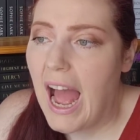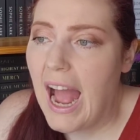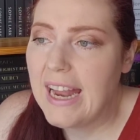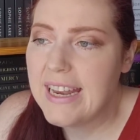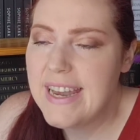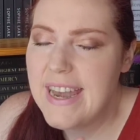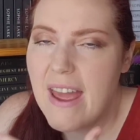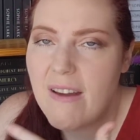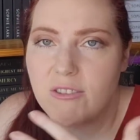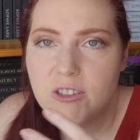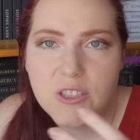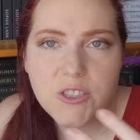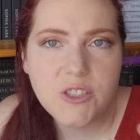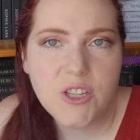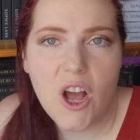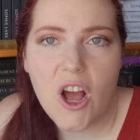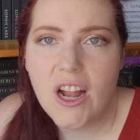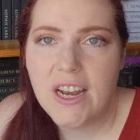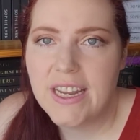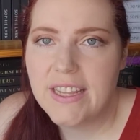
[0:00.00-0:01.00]
I never
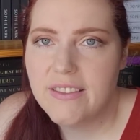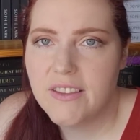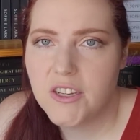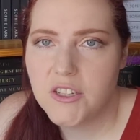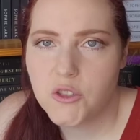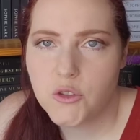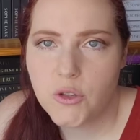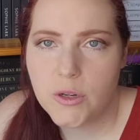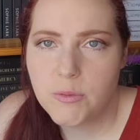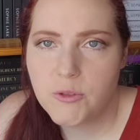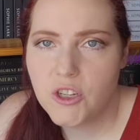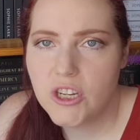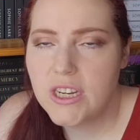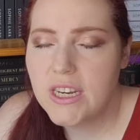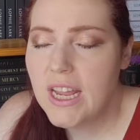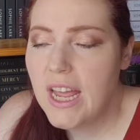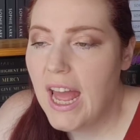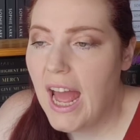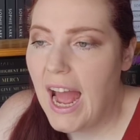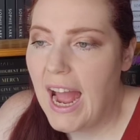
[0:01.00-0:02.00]
saw it in the
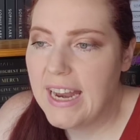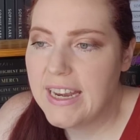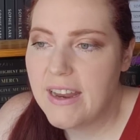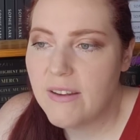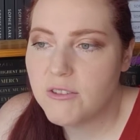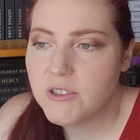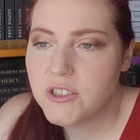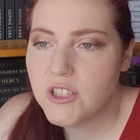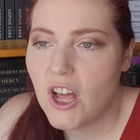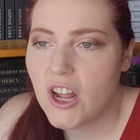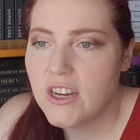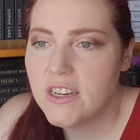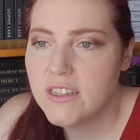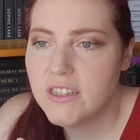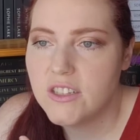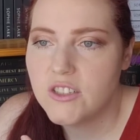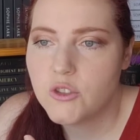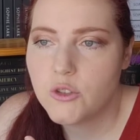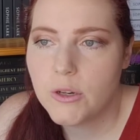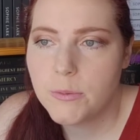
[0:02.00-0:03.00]
description. I never saw it
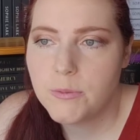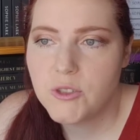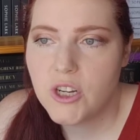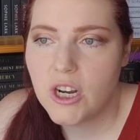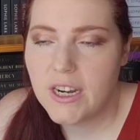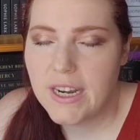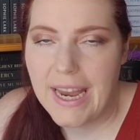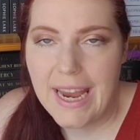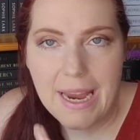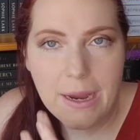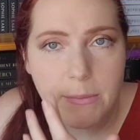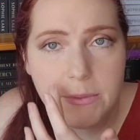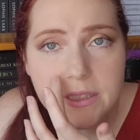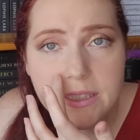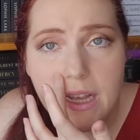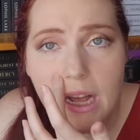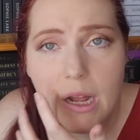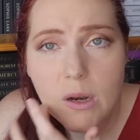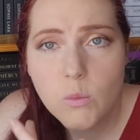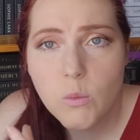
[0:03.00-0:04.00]
in the description on
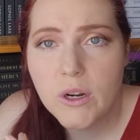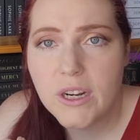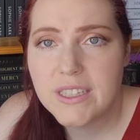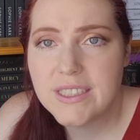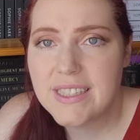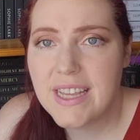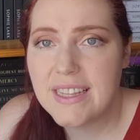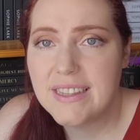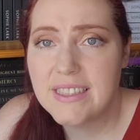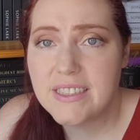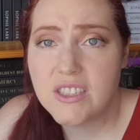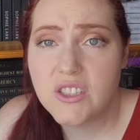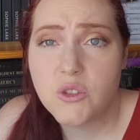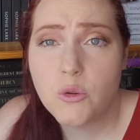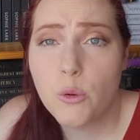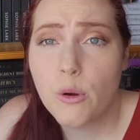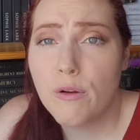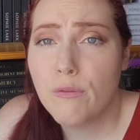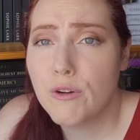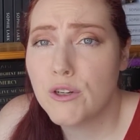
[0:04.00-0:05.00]
Amazon where it said this is
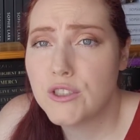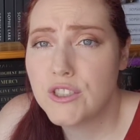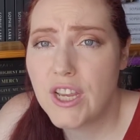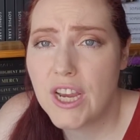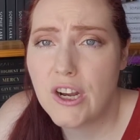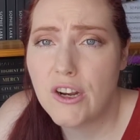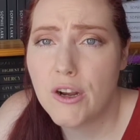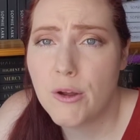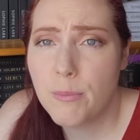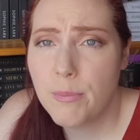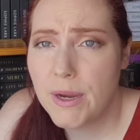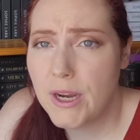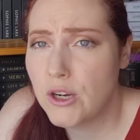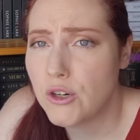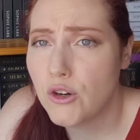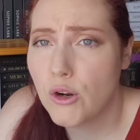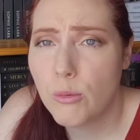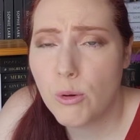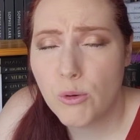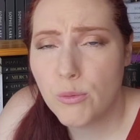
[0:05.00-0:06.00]
a reverse harem
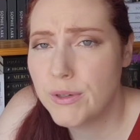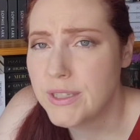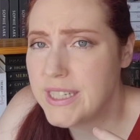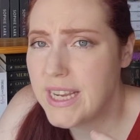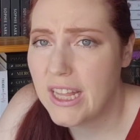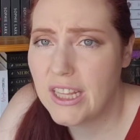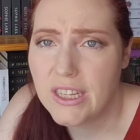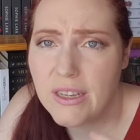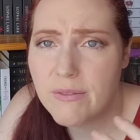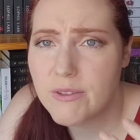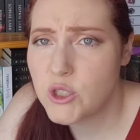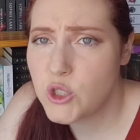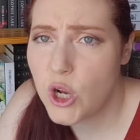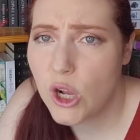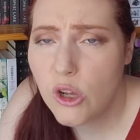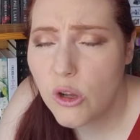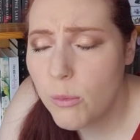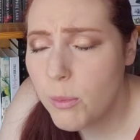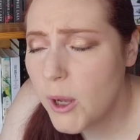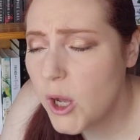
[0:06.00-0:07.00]
paranormal retelling of the
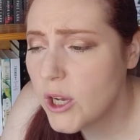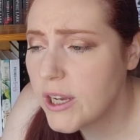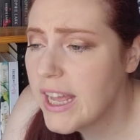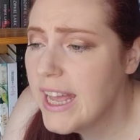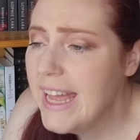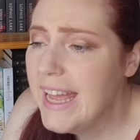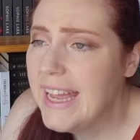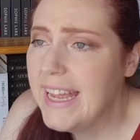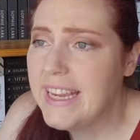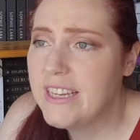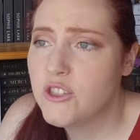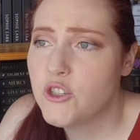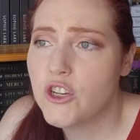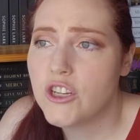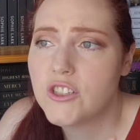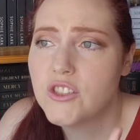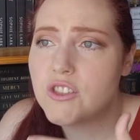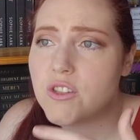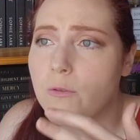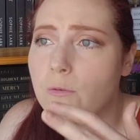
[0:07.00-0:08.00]
Jungle Book. It
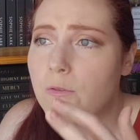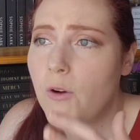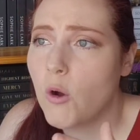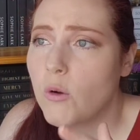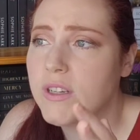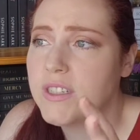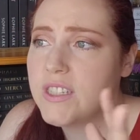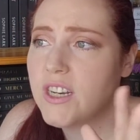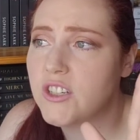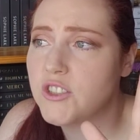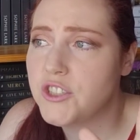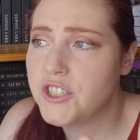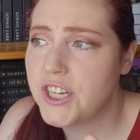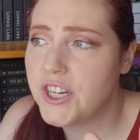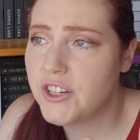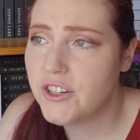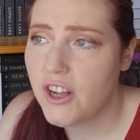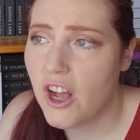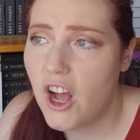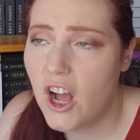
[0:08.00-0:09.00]
just focused on
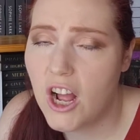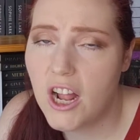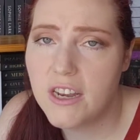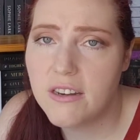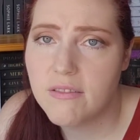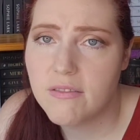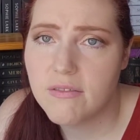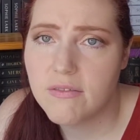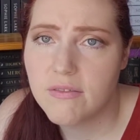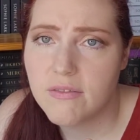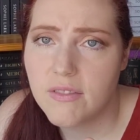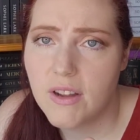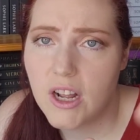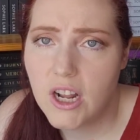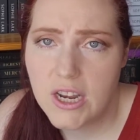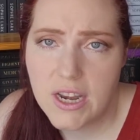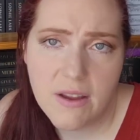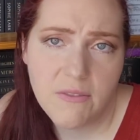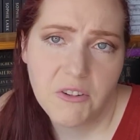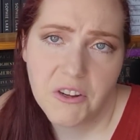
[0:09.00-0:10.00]
Shere Khan
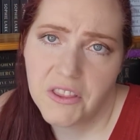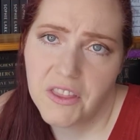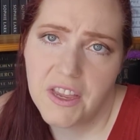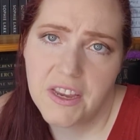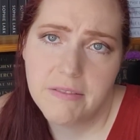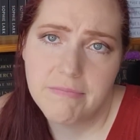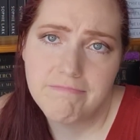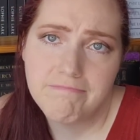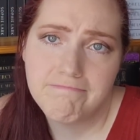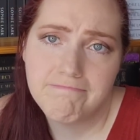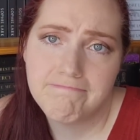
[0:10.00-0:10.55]
and everything.